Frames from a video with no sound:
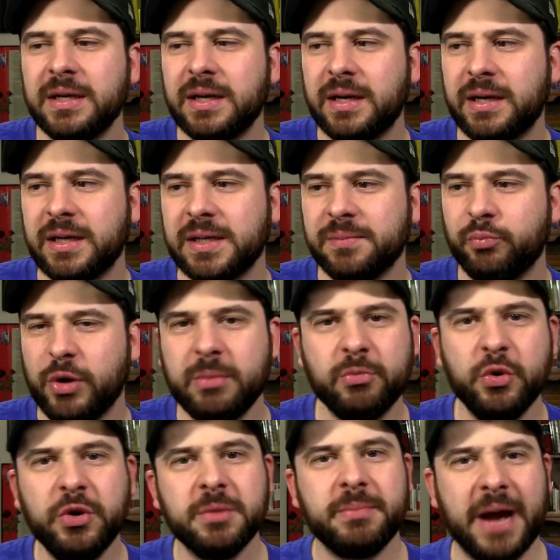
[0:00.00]
Uh, bring
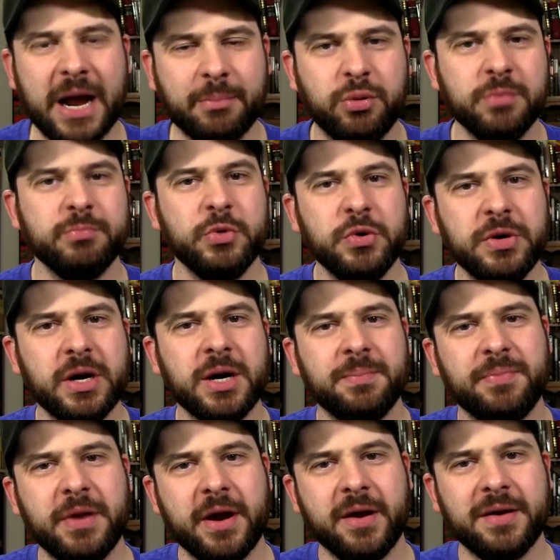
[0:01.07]
Muta back, put Muta
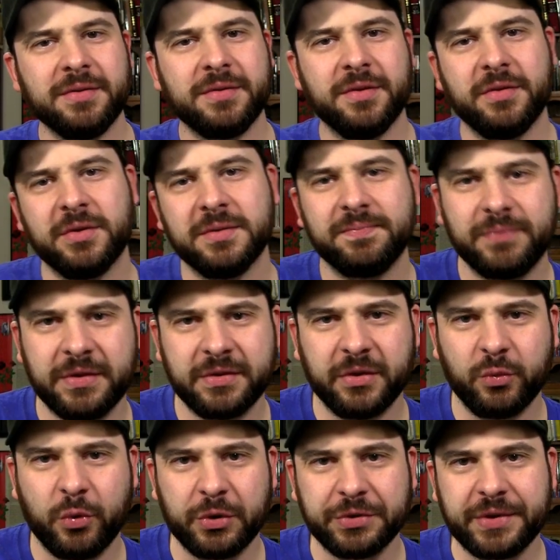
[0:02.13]
up there into the into
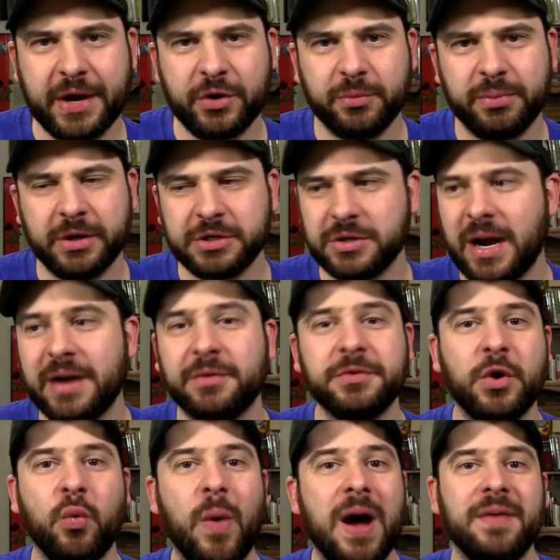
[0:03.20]
the world title picture. I don't
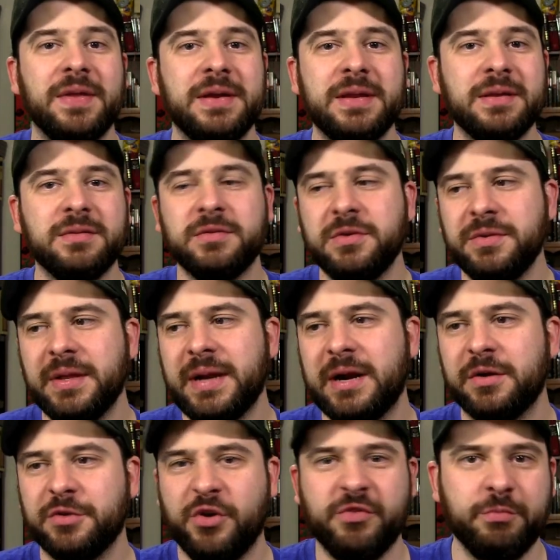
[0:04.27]
know why they didn't do that. I
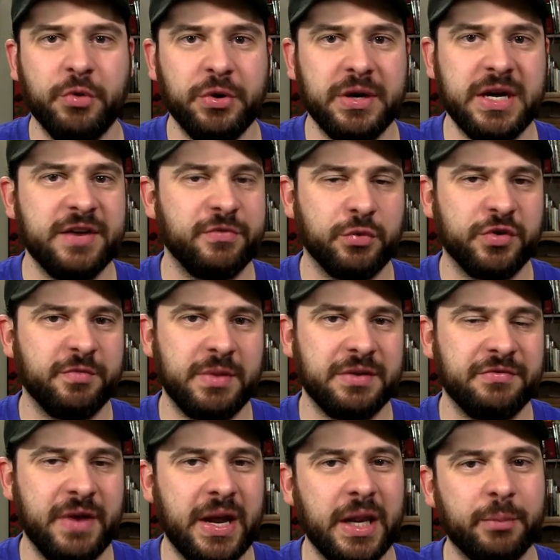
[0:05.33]
don't know if Muta even would have been
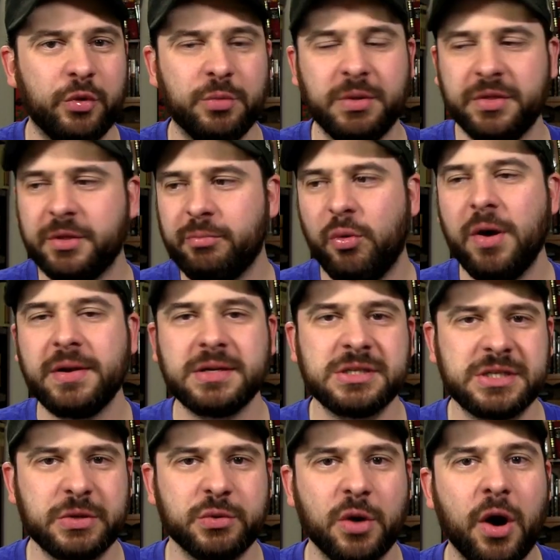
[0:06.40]
available, but the point
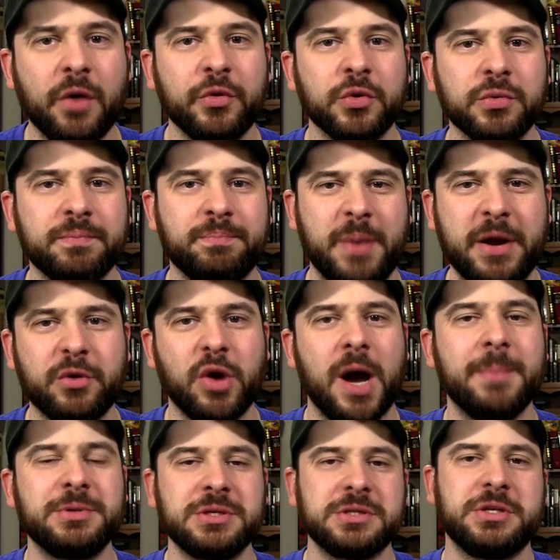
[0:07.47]
is there were other better
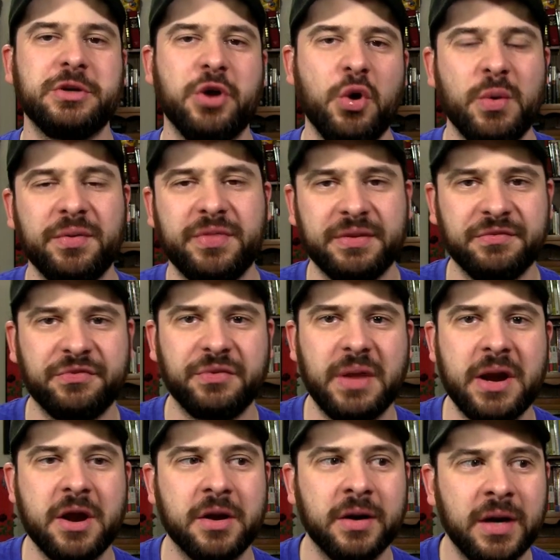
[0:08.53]
options to go with than
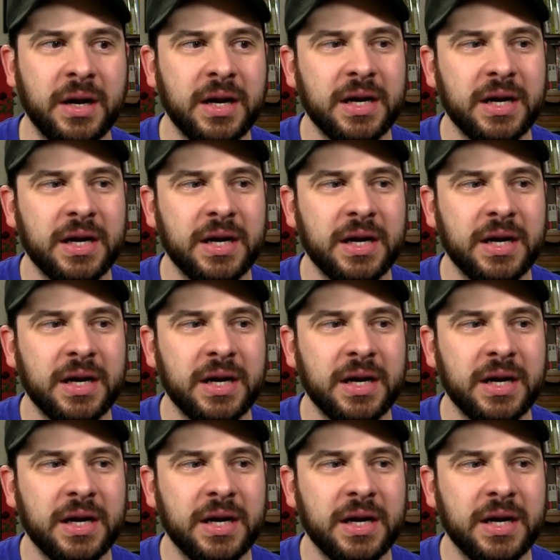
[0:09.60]
Flair